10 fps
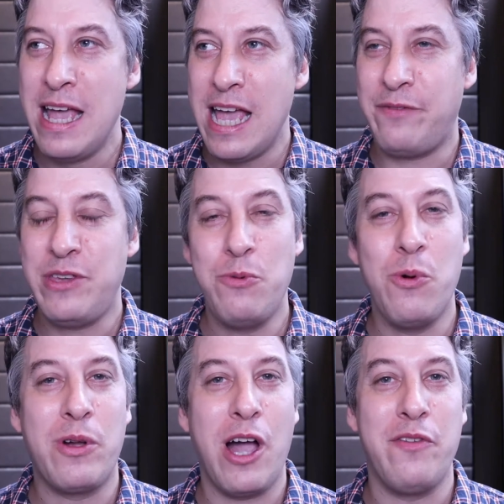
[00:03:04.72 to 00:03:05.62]
If you
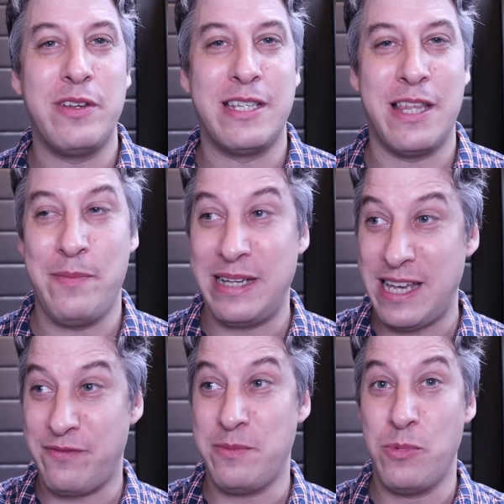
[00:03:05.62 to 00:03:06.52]
walk over to them and
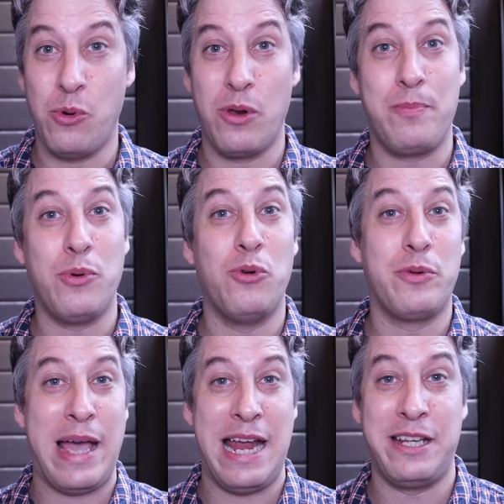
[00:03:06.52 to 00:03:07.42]
give them all a
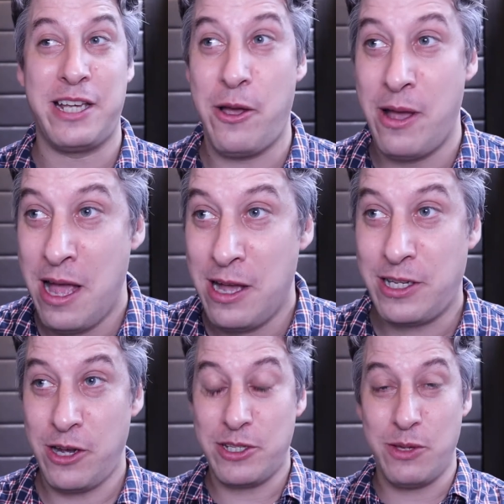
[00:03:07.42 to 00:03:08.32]
board pen and go
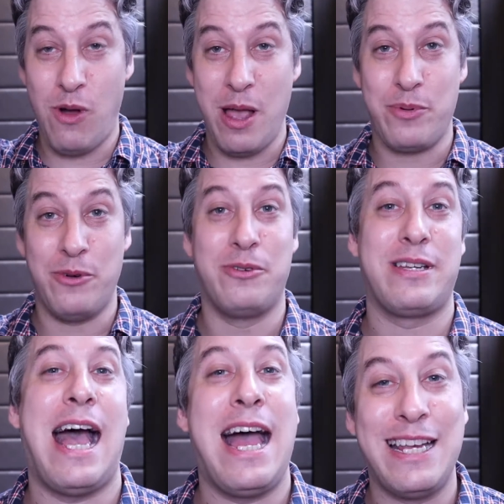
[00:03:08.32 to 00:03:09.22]
to the
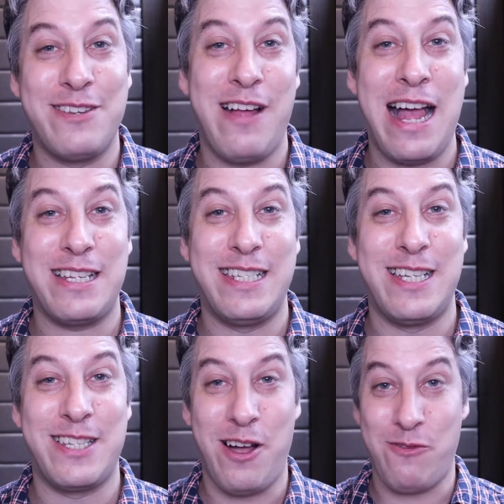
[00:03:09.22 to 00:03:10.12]
whiteboard and actually
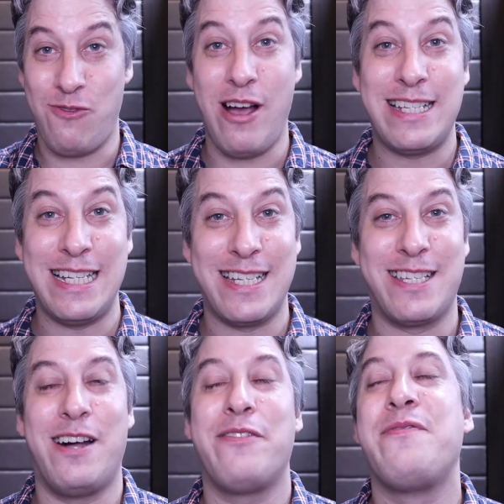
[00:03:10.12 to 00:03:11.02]
start writing
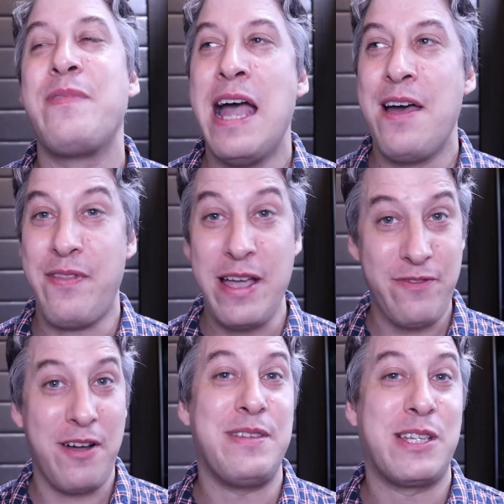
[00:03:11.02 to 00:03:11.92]
stuff, they
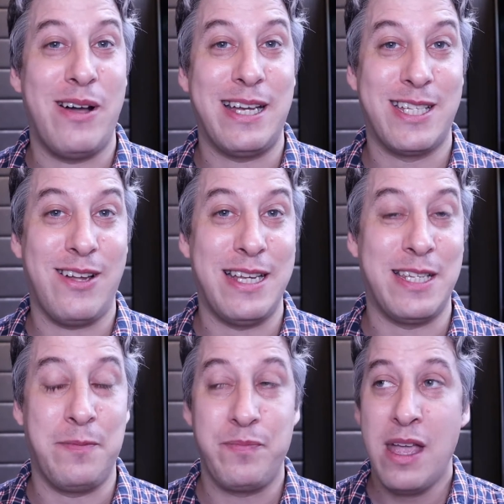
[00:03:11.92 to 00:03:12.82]
find this quite
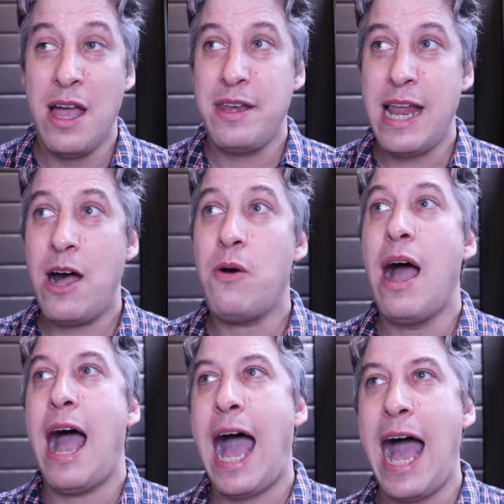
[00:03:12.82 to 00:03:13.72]
exciting. Now,
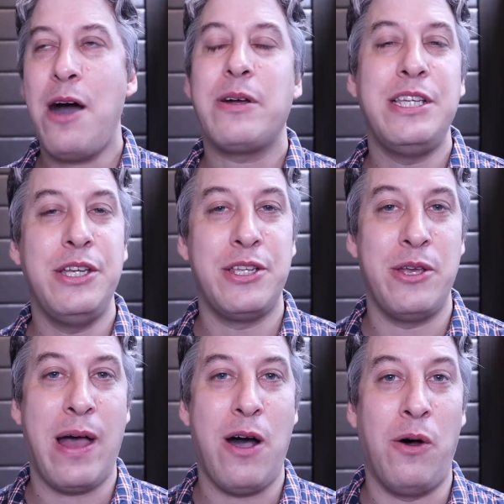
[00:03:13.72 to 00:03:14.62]
how can you
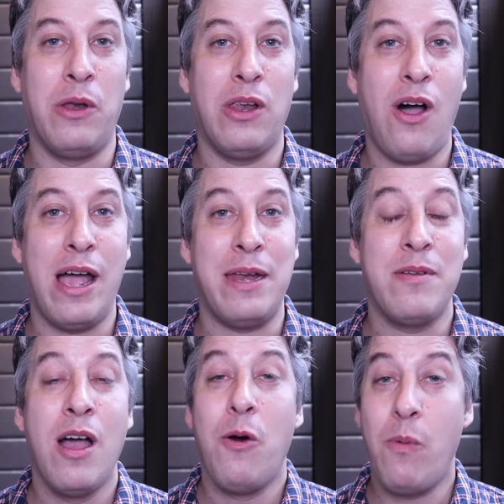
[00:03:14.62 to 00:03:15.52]
do that online?
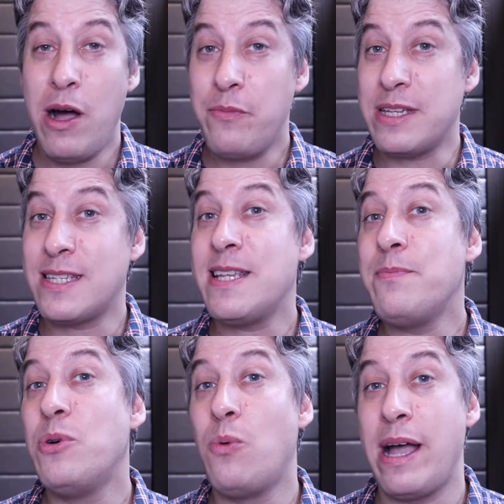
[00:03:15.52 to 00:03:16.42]
Well, the
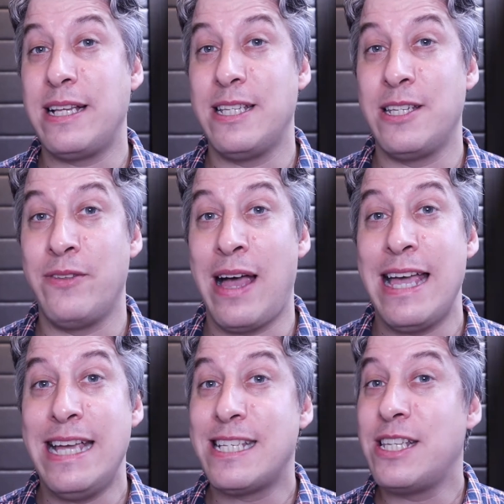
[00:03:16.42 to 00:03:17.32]
simple way to do
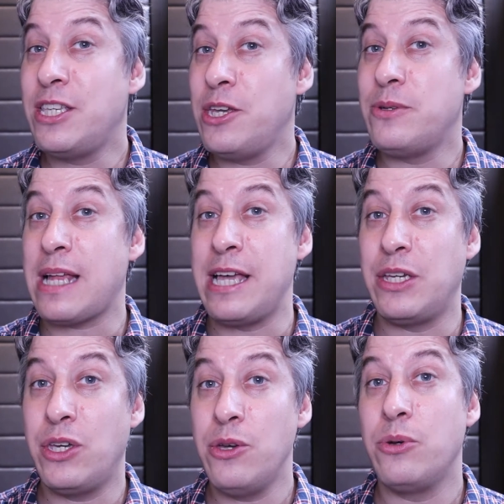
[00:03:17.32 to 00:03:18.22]
that is to use a
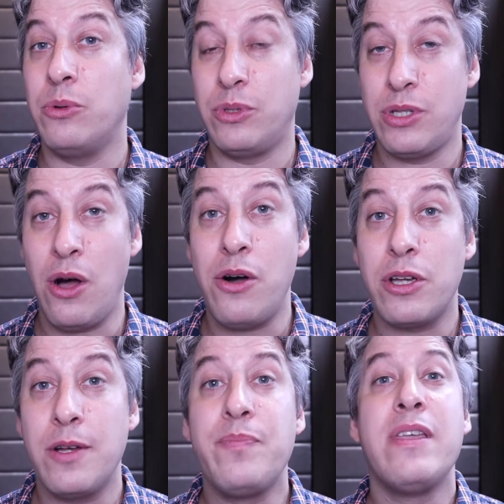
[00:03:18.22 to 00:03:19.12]
Google Doc,